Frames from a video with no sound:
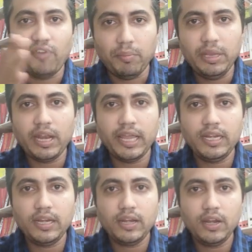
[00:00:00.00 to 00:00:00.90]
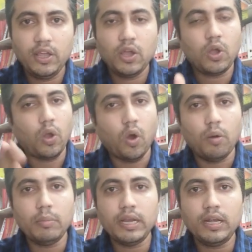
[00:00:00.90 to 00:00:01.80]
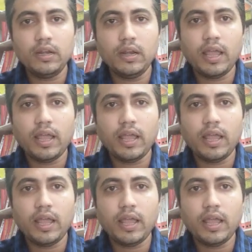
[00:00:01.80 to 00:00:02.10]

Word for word: feminine common